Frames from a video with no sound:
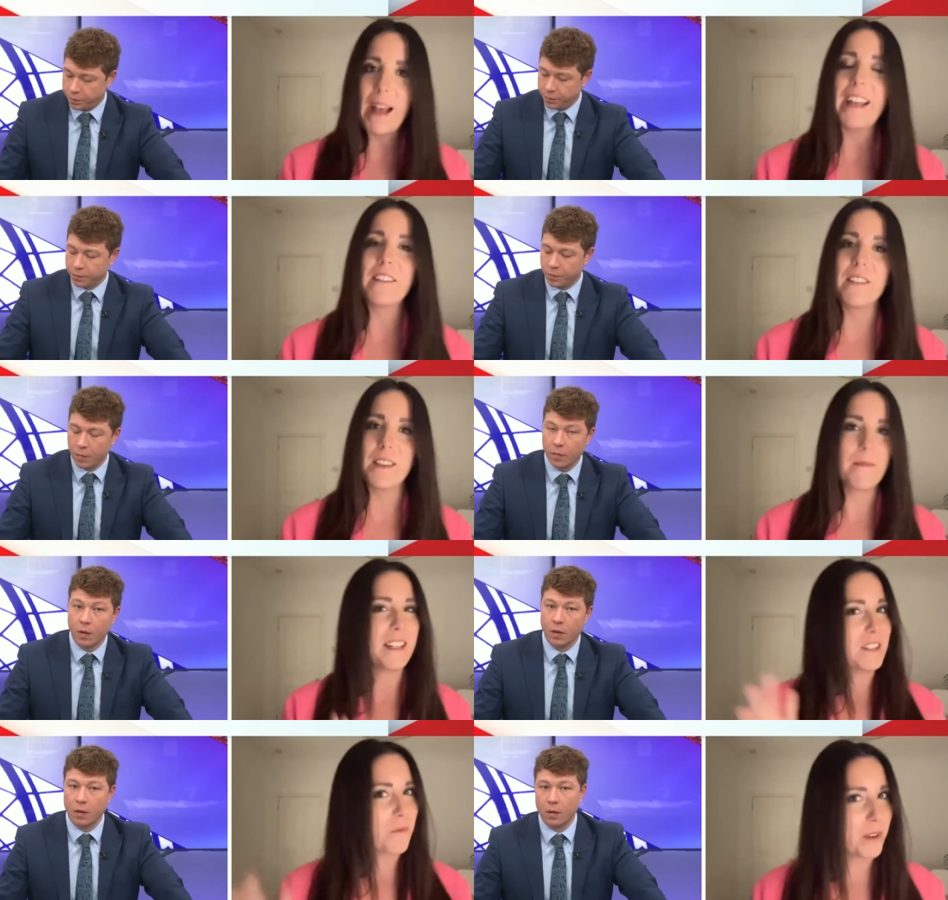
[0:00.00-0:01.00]
Speaker 1: paying for
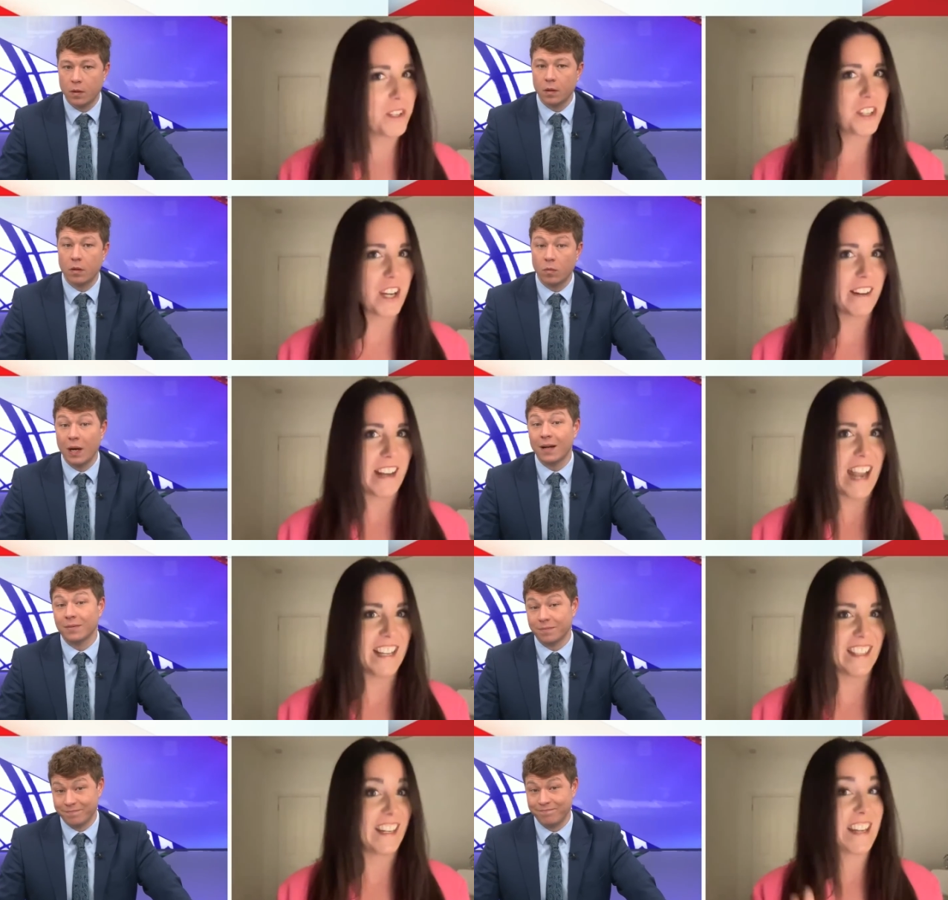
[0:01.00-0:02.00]
them, they didn't want to share
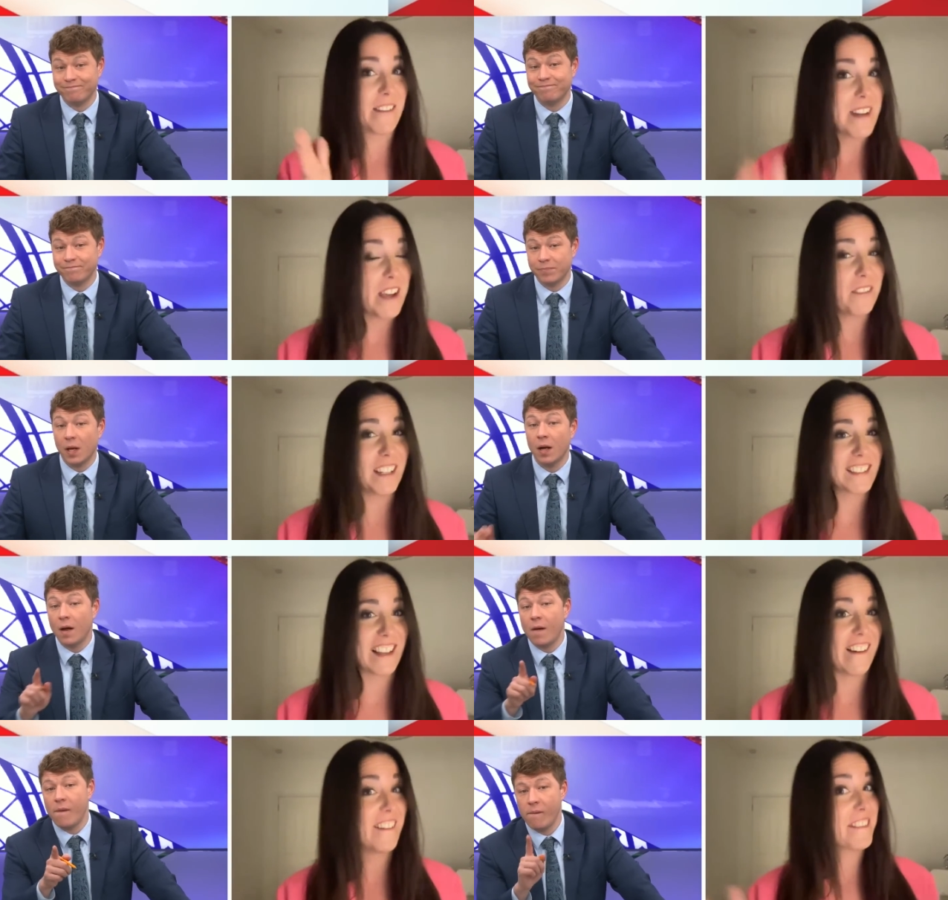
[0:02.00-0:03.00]
anything. And now Netflix
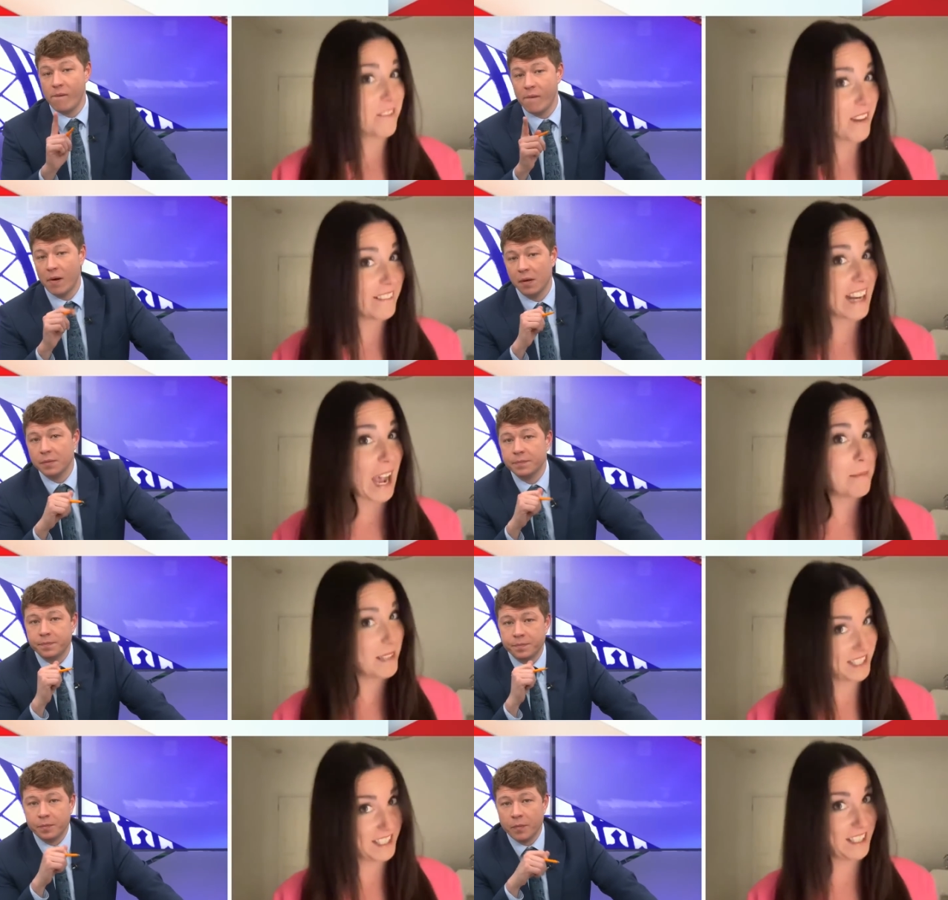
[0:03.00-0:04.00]
are, they're very
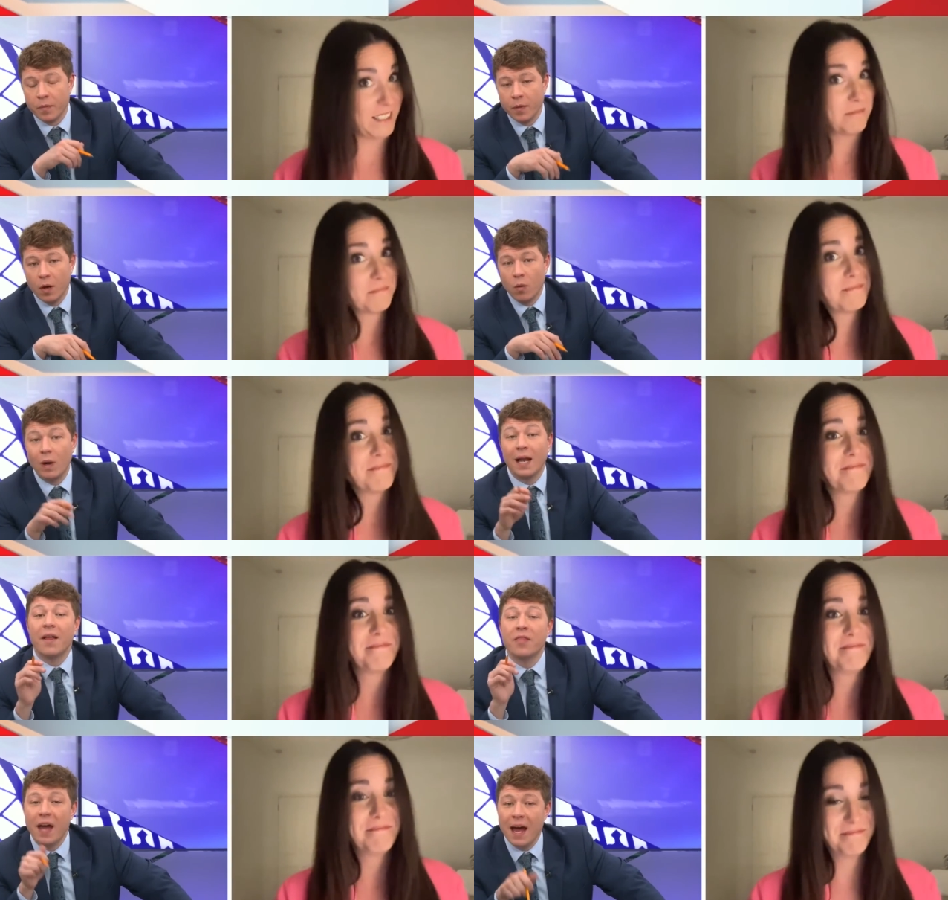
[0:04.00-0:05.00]
happy to.
Speaker 2: Well,
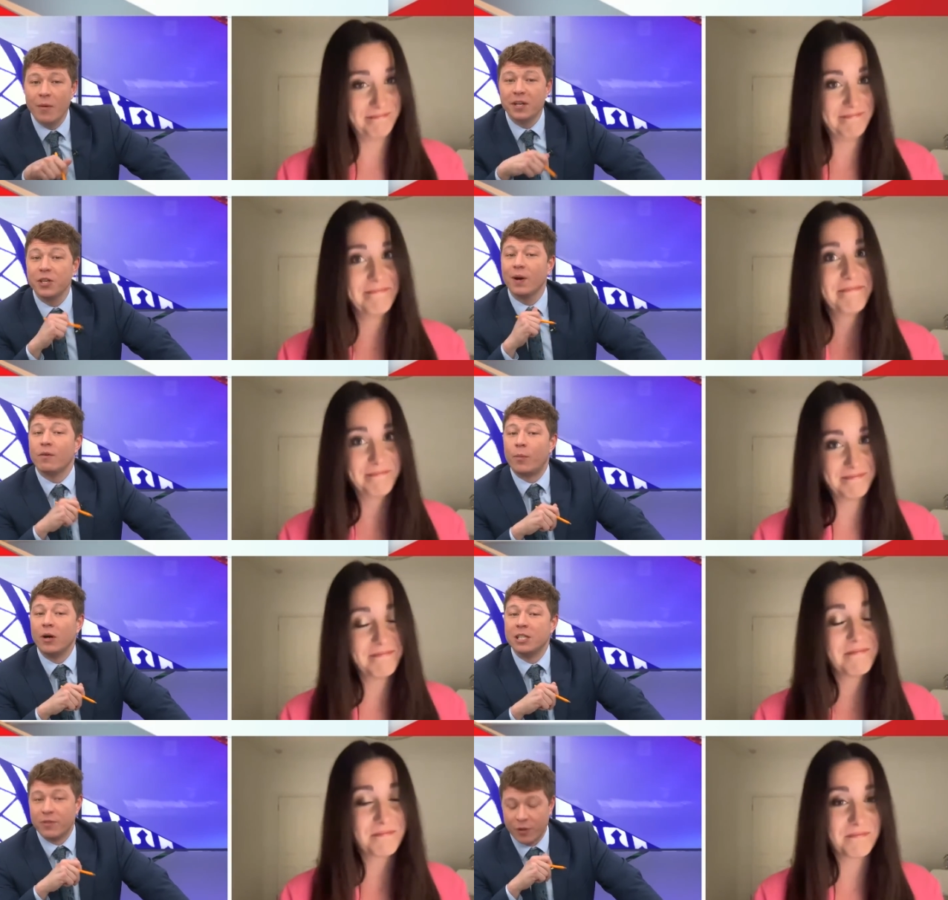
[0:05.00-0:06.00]
and there we do have a
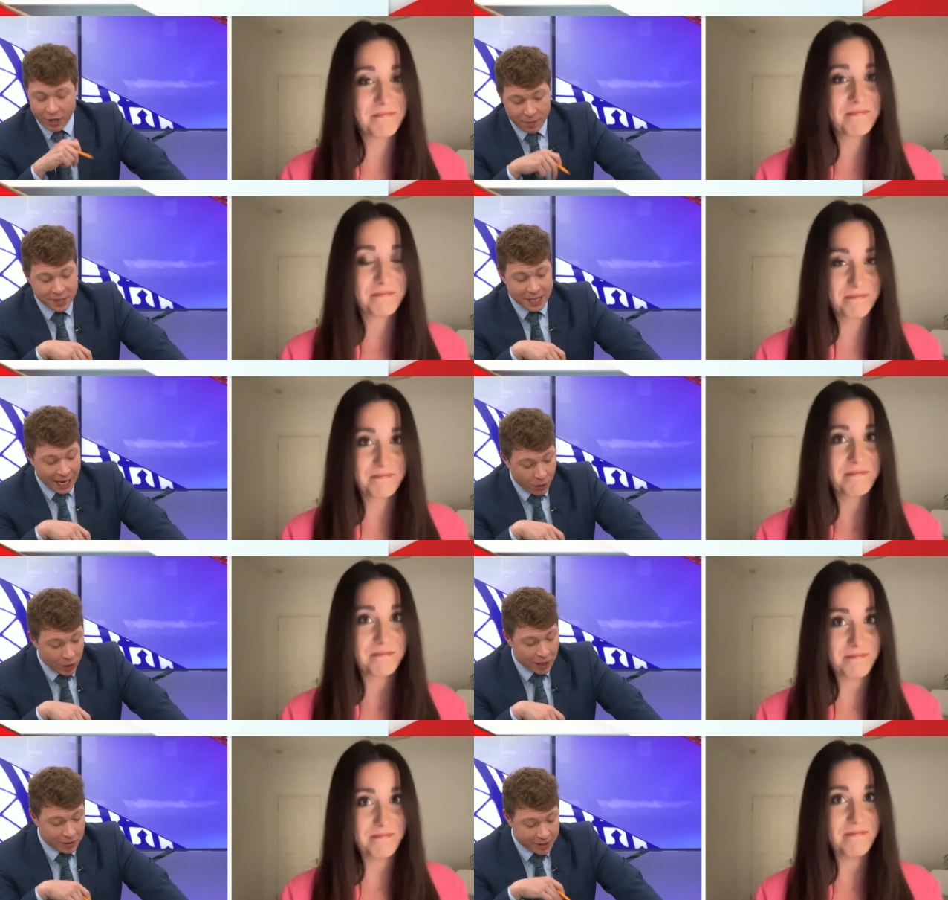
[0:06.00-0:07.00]
point of agreement, I
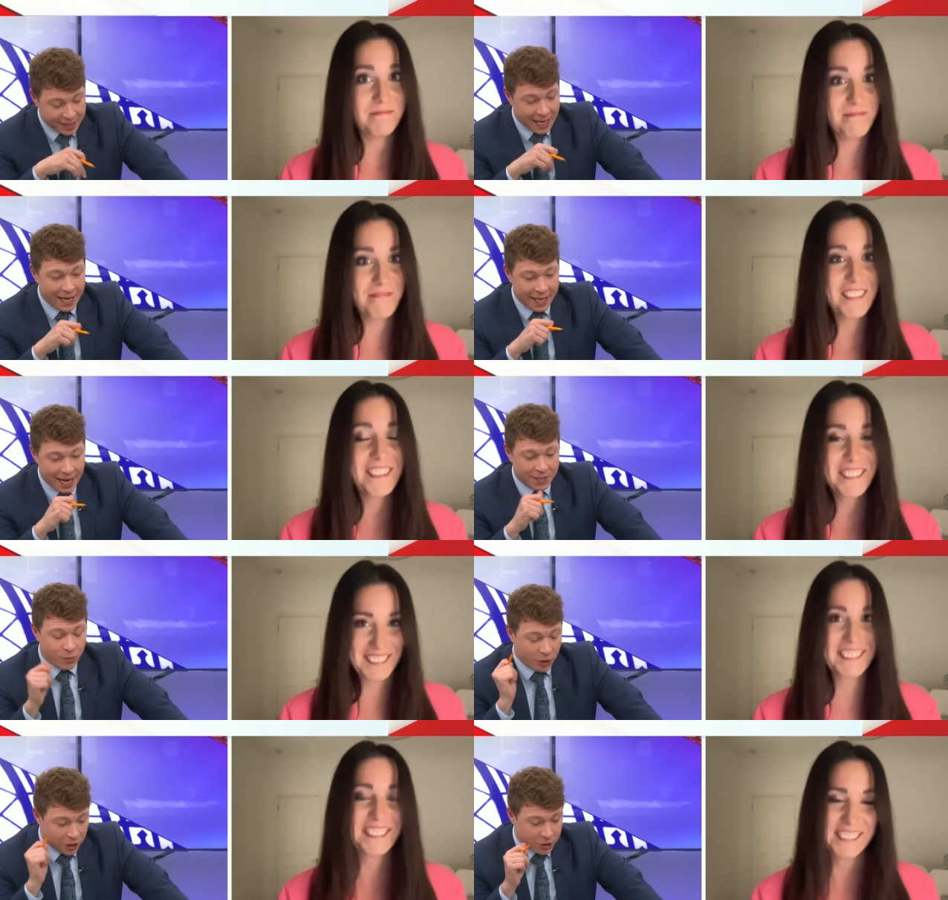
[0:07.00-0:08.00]
will say.
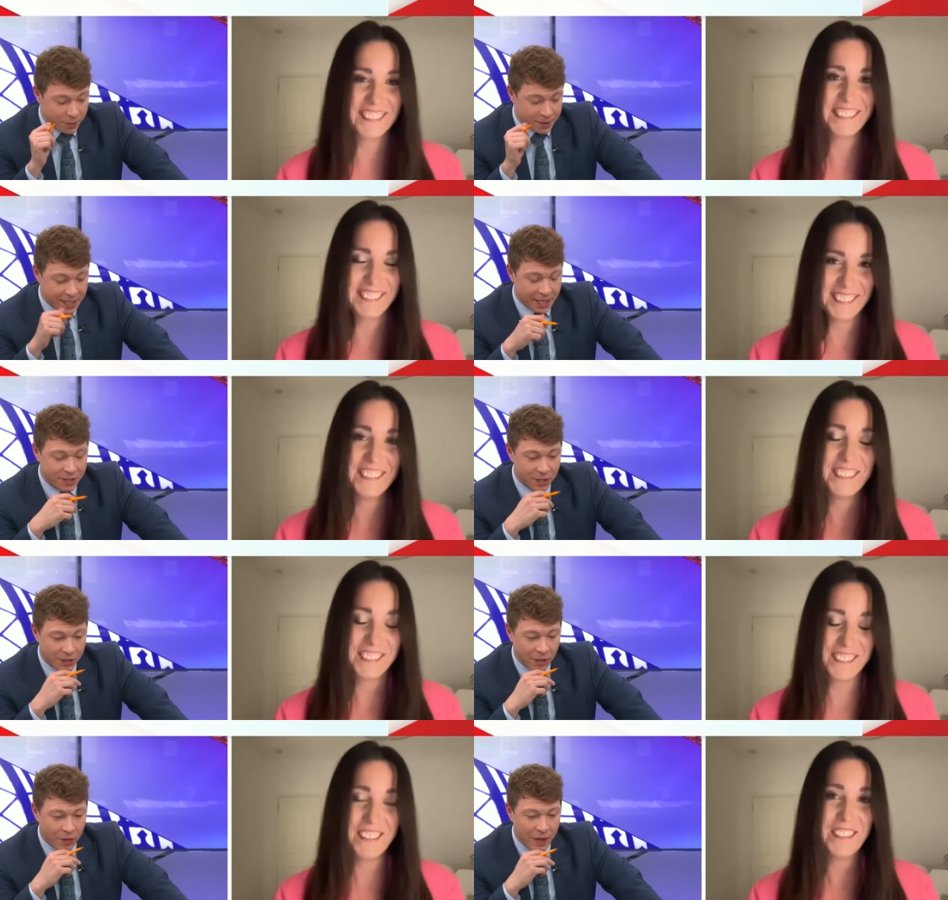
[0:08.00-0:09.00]
Yes, 100%
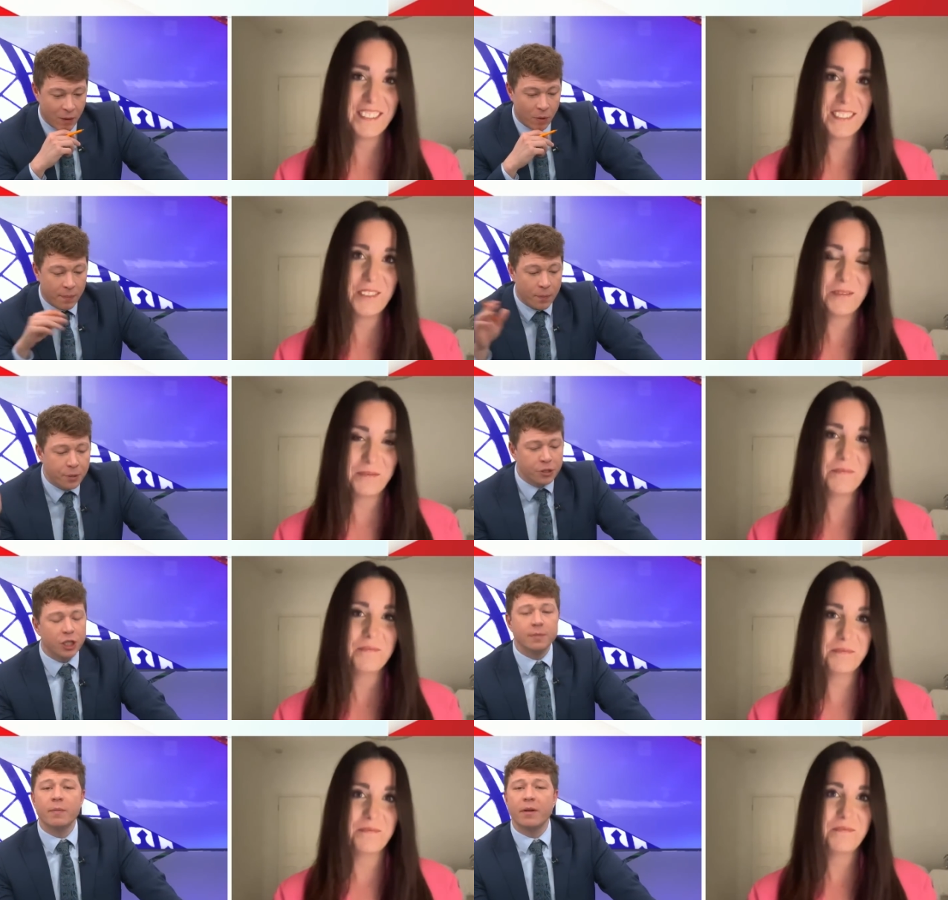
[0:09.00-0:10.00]
on that one. But
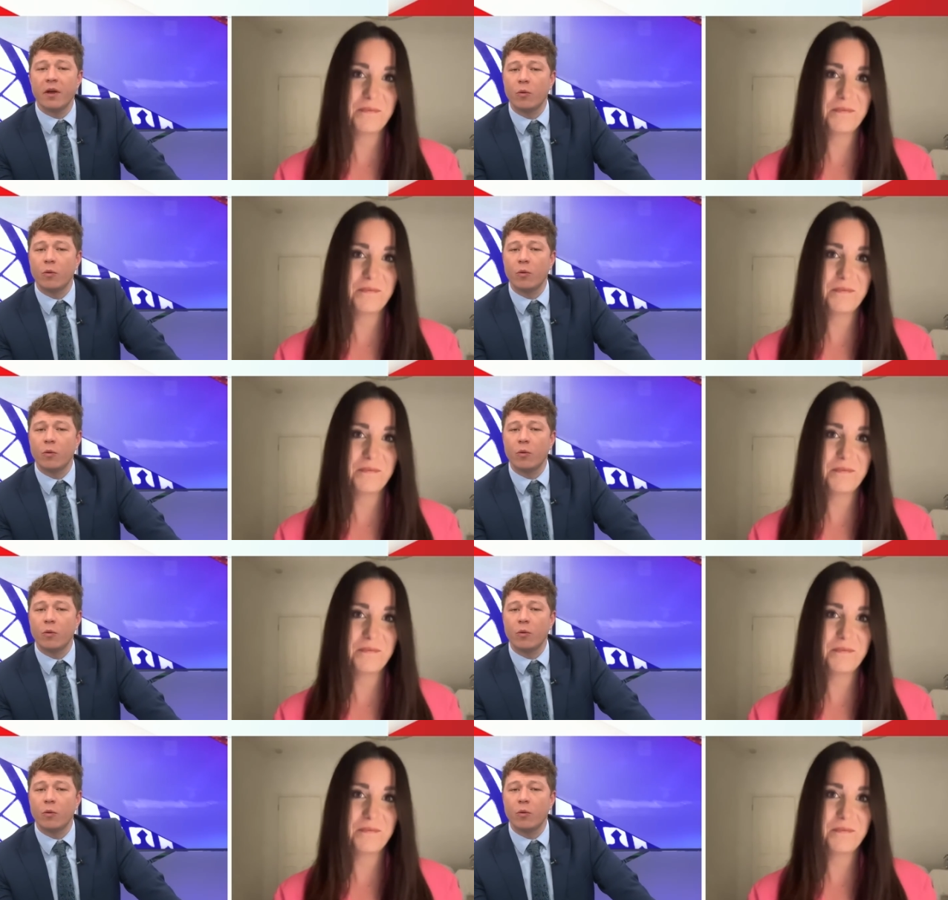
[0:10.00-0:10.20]
presumably they